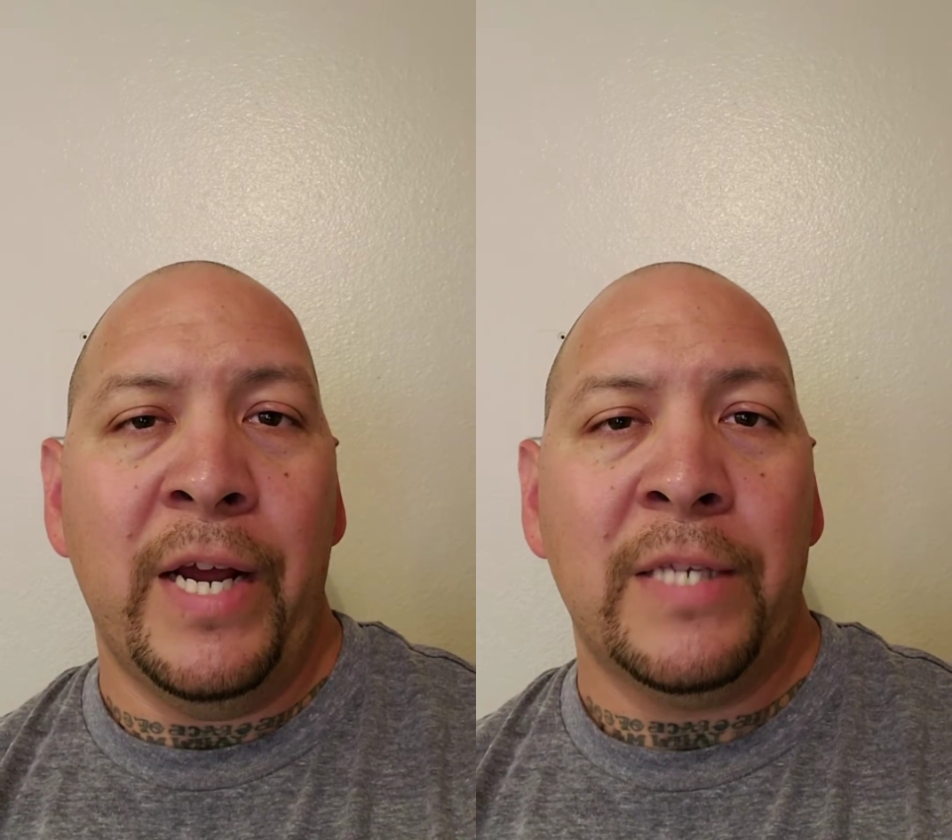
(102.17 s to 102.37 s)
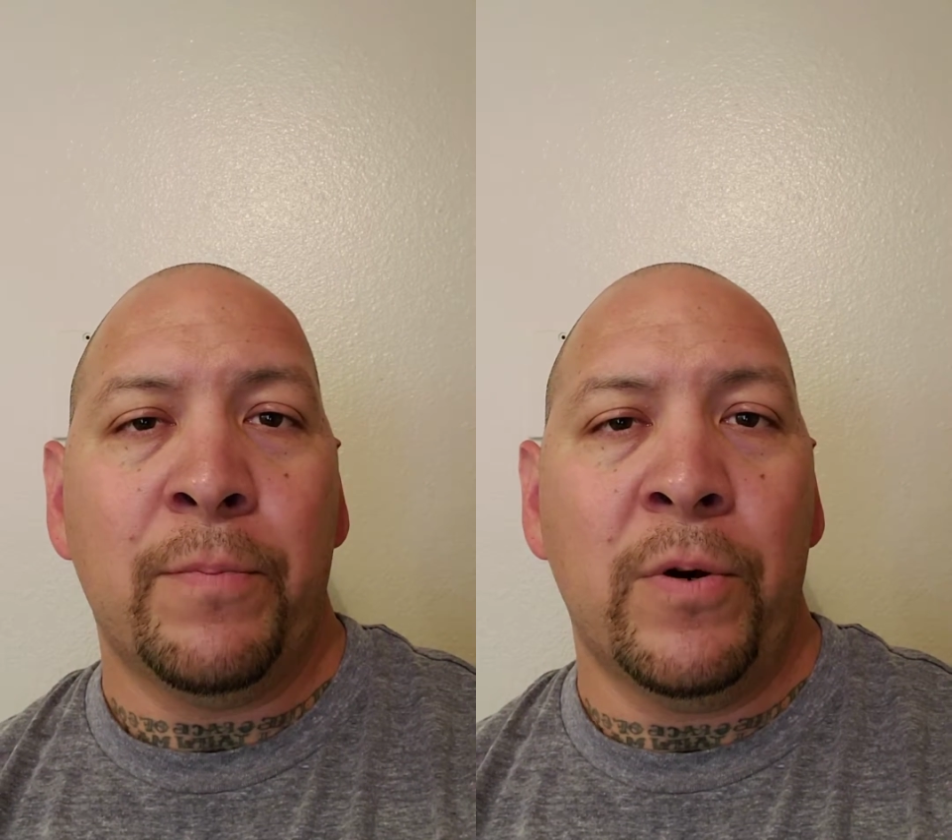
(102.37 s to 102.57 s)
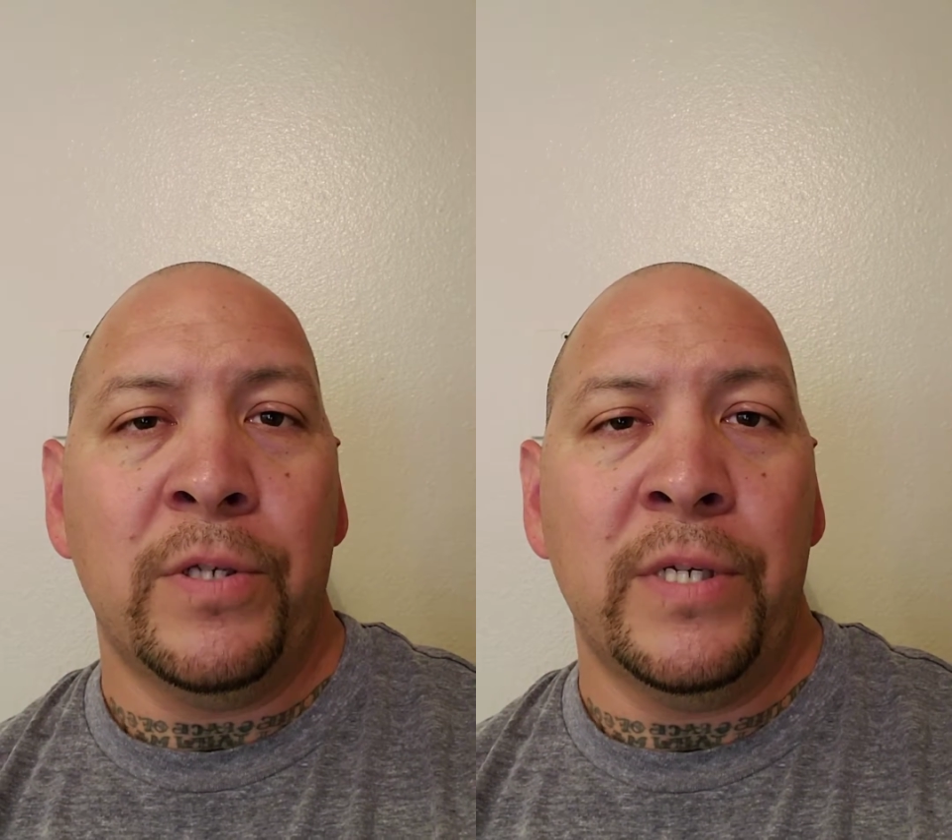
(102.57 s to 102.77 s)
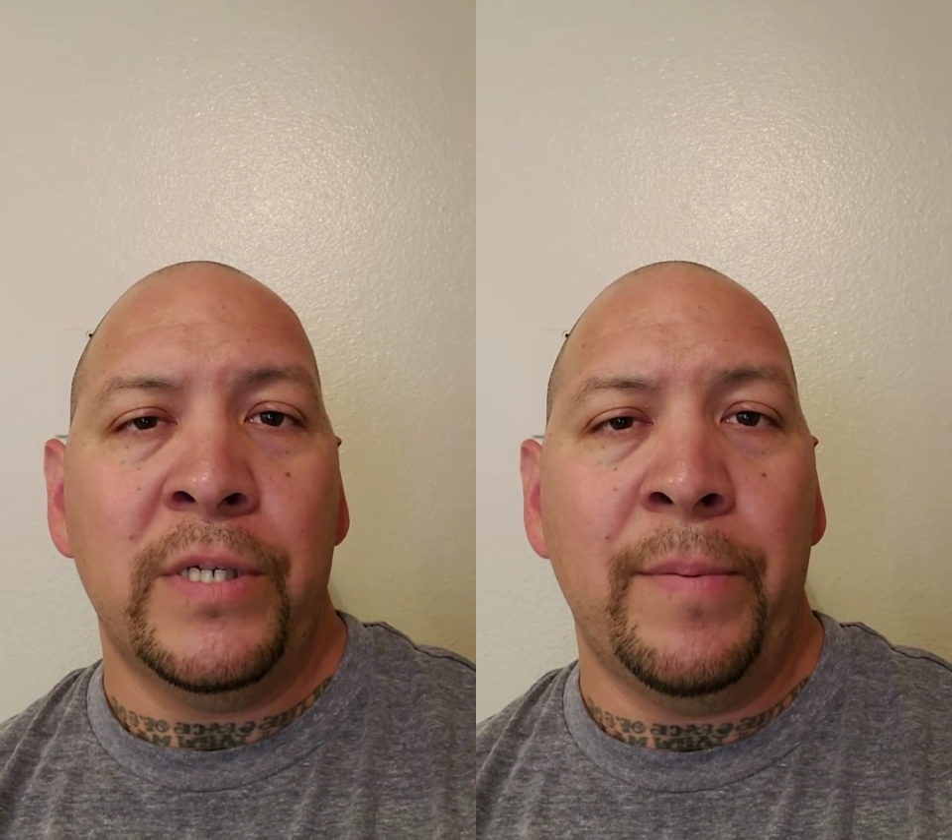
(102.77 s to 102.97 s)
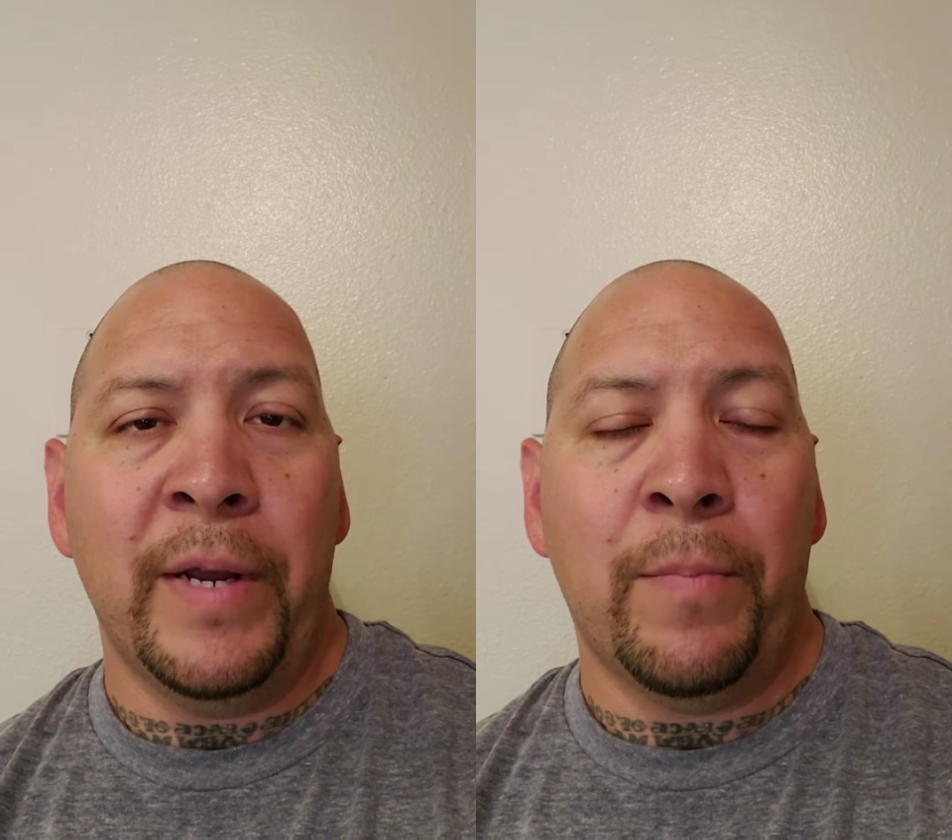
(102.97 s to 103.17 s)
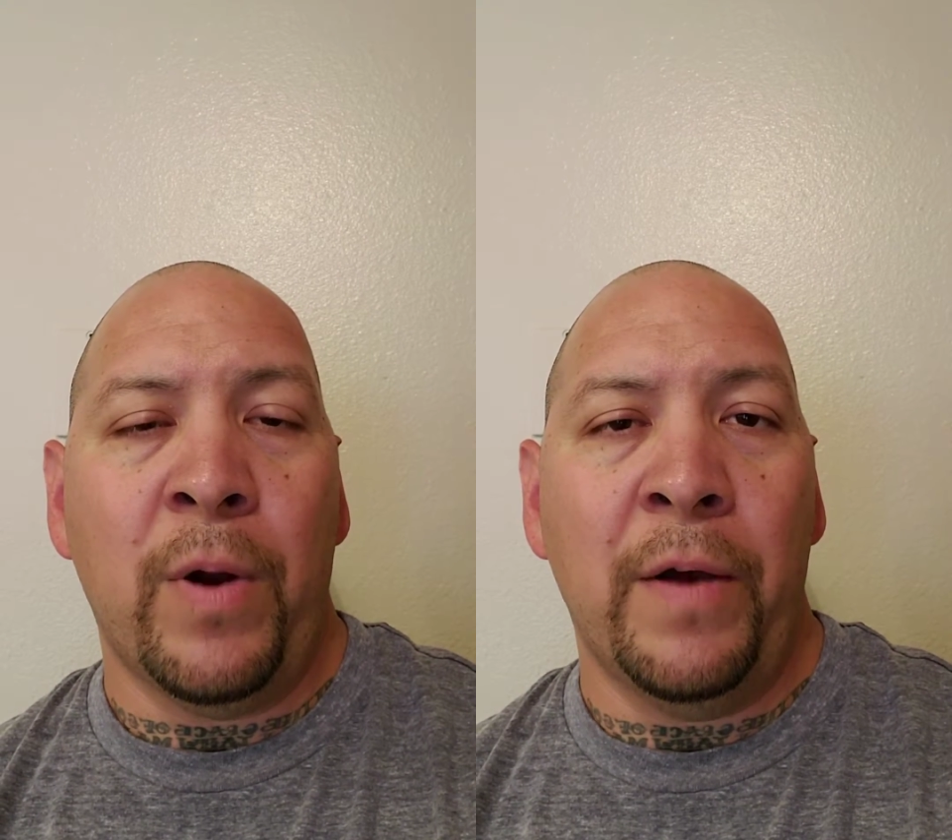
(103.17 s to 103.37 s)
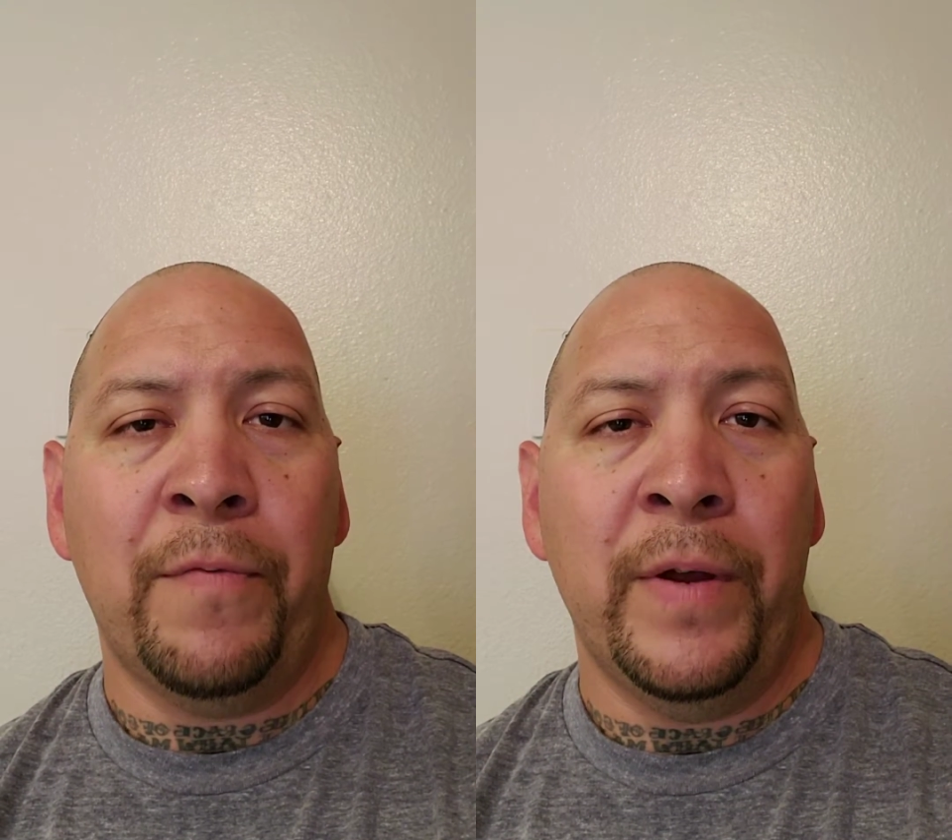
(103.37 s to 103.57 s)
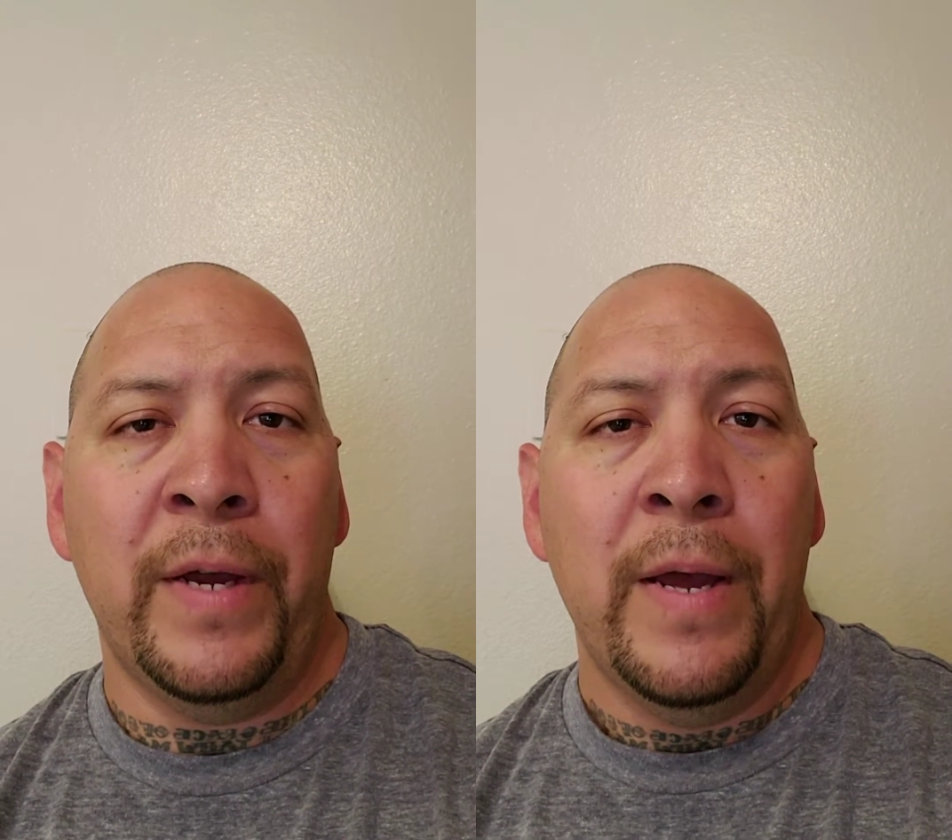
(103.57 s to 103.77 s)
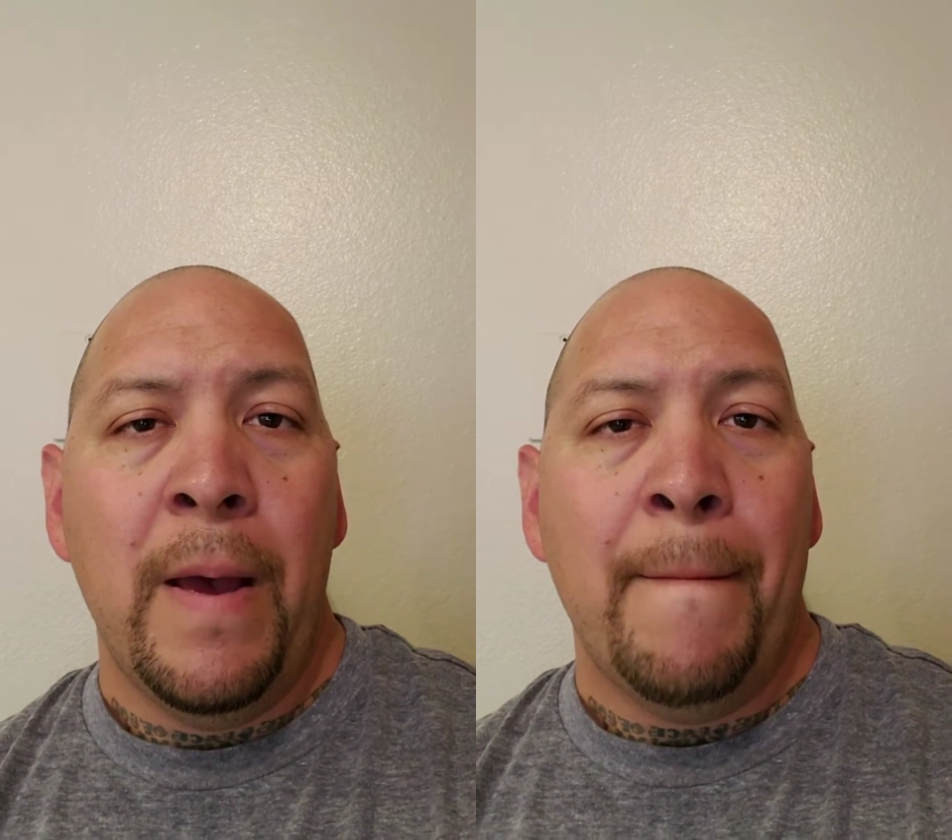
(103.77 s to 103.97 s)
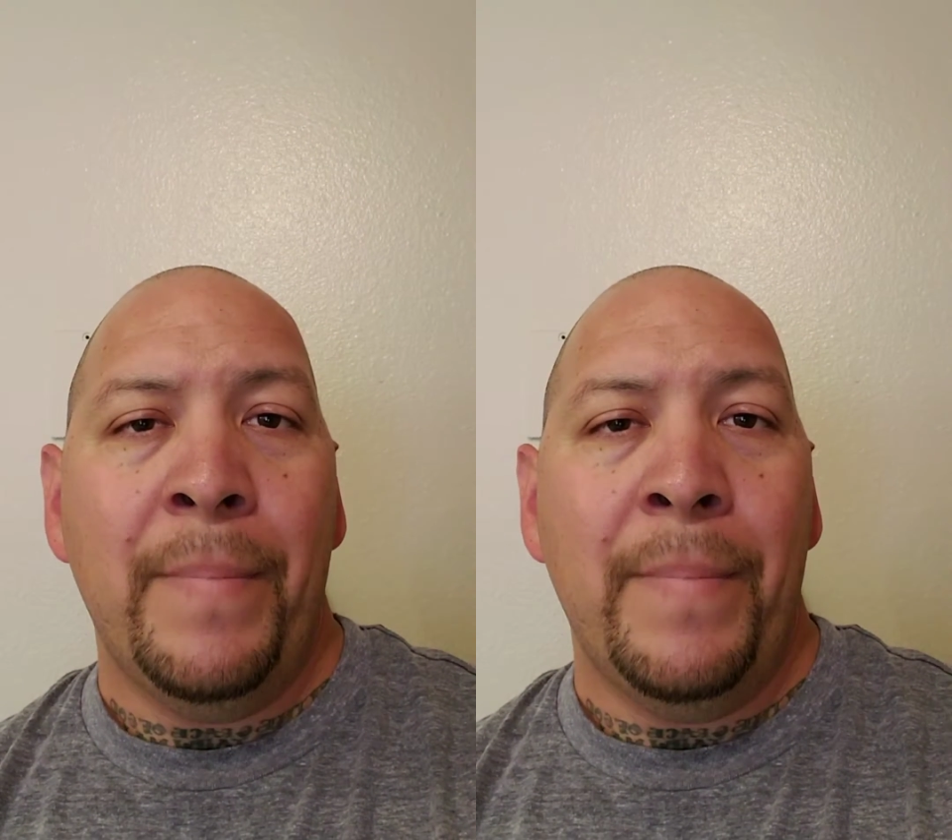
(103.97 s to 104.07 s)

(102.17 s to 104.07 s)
next person to make a profit.